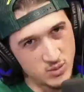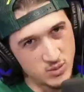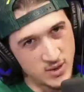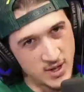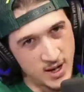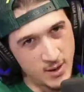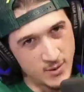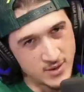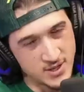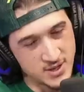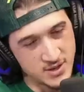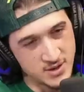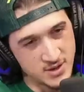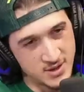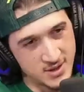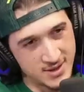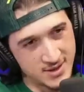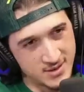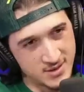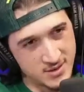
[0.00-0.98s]
when I was
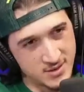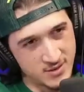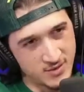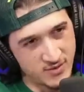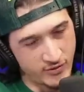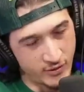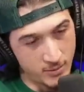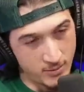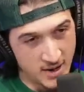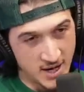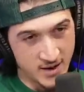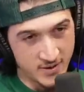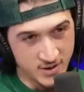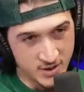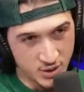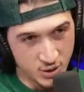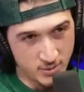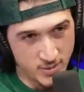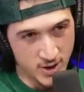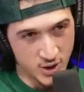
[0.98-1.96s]
in the for me
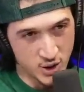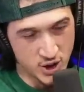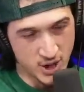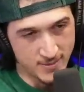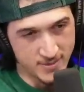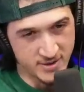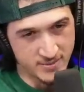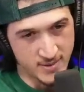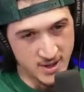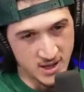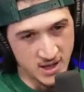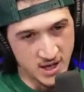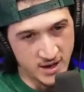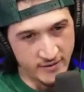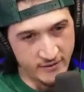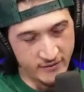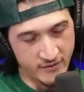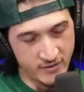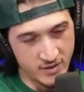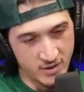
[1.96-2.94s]
the two best shapes of my
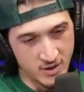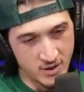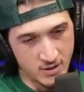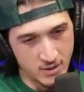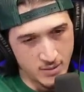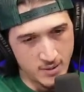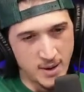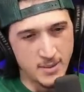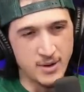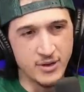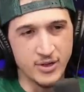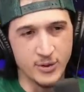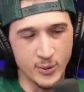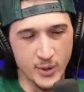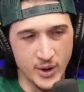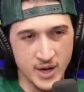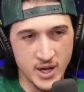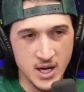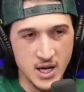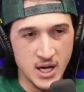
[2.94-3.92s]
life, maybe
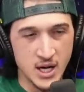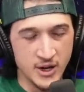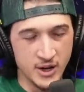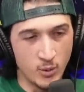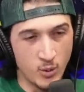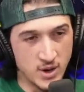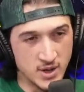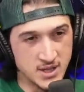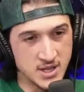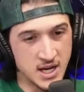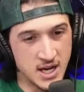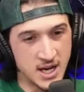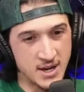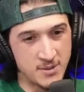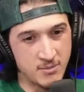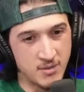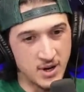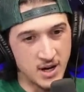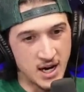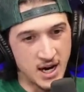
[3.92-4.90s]
three. The one
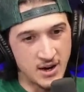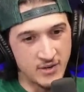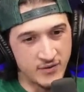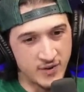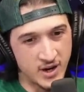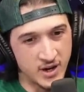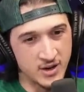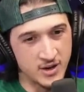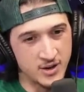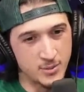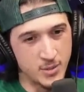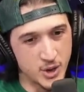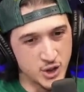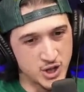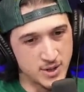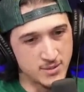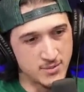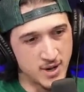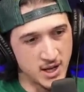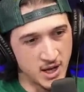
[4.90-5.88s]
time I found the
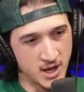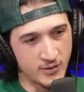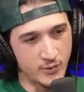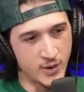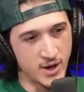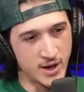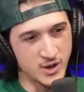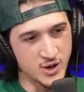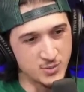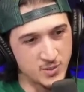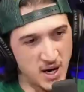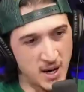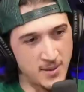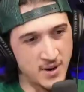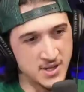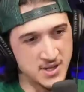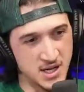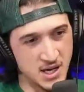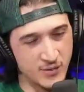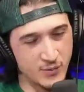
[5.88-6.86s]
best shape of my life when I was by
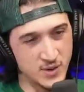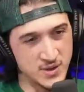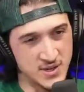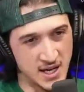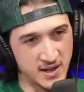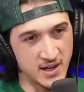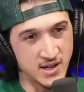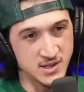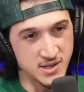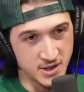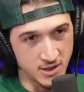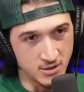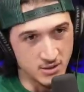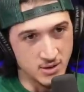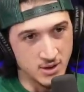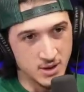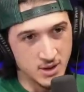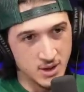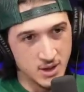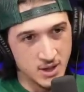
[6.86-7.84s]
myself was
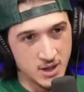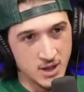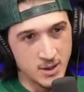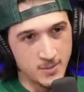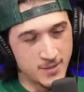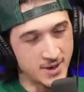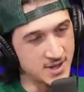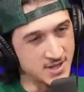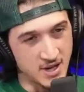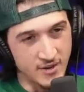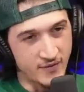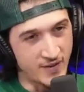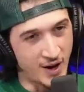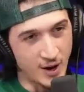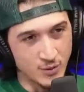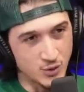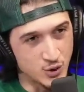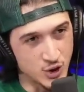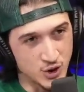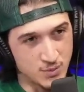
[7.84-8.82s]
LSU because I
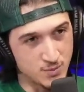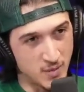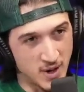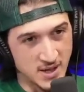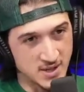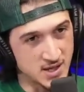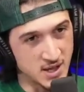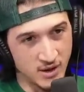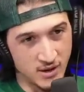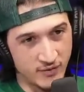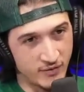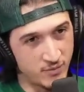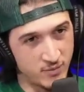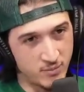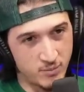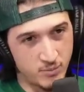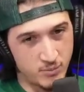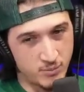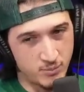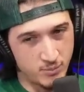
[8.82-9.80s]
found just
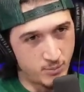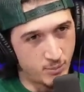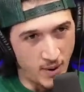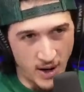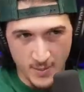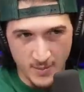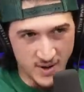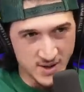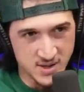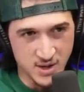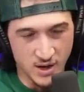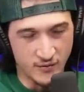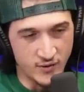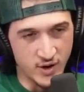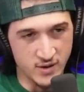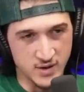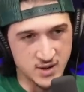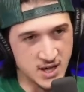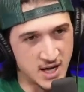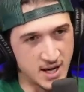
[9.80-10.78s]
myself by myself
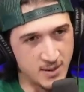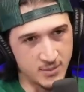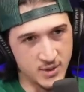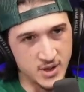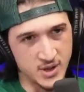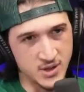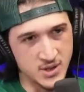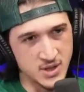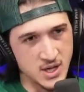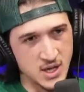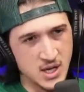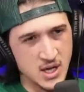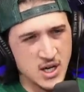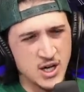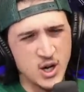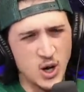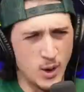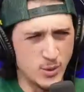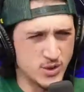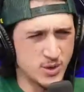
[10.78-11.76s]
all the time because
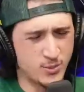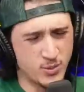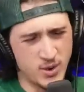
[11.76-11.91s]
you know I was